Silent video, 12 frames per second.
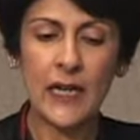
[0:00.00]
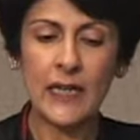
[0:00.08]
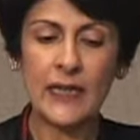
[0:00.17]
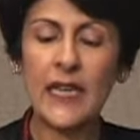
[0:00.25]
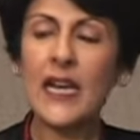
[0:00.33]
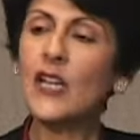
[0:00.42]

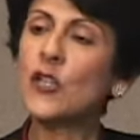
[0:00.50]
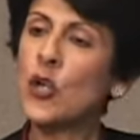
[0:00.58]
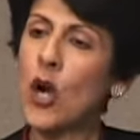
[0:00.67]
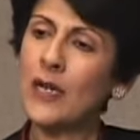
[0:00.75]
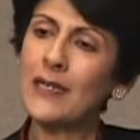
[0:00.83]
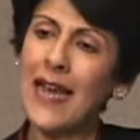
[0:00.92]
they are
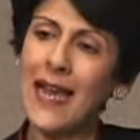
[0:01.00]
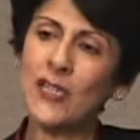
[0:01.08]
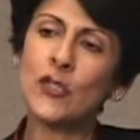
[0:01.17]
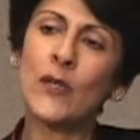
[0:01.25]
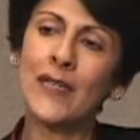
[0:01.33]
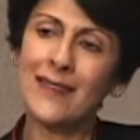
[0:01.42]
not
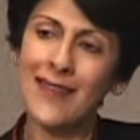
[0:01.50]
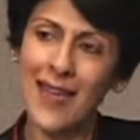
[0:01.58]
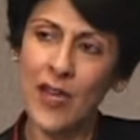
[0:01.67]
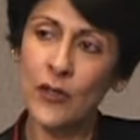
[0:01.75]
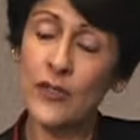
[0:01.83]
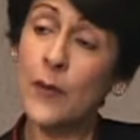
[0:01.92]
actually
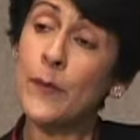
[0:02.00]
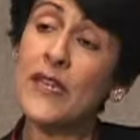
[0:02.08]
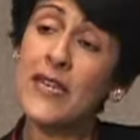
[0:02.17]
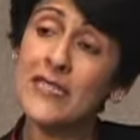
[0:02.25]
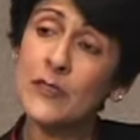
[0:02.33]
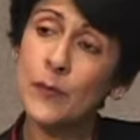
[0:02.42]
there, they're being
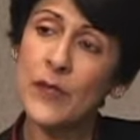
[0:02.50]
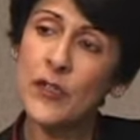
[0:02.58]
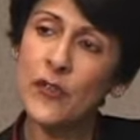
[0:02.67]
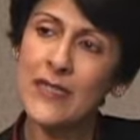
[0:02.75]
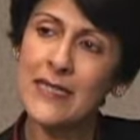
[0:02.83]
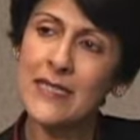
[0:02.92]

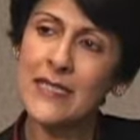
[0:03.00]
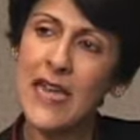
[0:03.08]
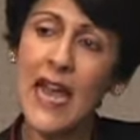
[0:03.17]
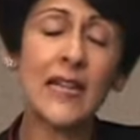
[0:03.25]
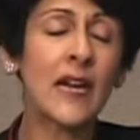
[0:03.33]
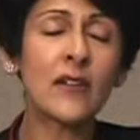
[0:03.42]
experienced
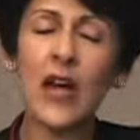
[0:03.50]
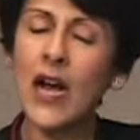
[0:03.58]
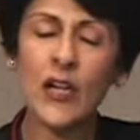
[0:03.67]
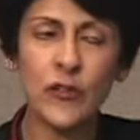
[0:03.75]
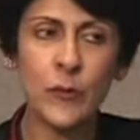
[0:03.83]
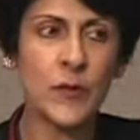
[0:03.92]
and are
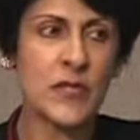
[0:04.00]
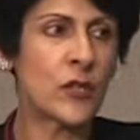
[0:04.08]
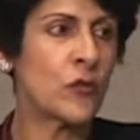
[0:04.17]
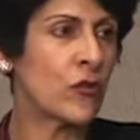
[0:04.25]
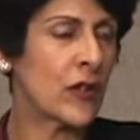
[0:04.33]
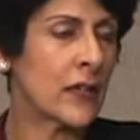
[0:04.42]

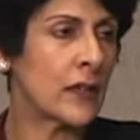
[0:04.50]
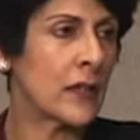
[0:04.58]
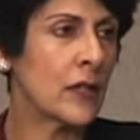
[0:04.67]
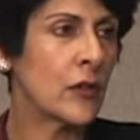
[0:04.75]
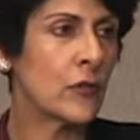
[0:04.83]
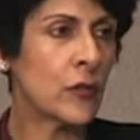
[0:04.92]
100% real
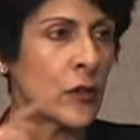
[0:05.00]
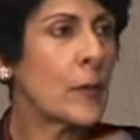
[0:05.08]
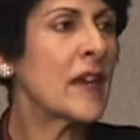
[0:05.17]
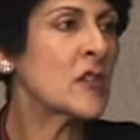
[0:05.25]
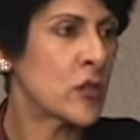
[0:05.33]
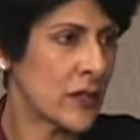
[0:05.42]
for the
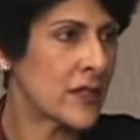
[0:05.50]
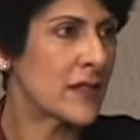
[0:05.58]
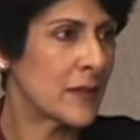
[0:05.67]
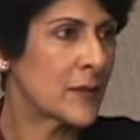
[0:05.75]
patient.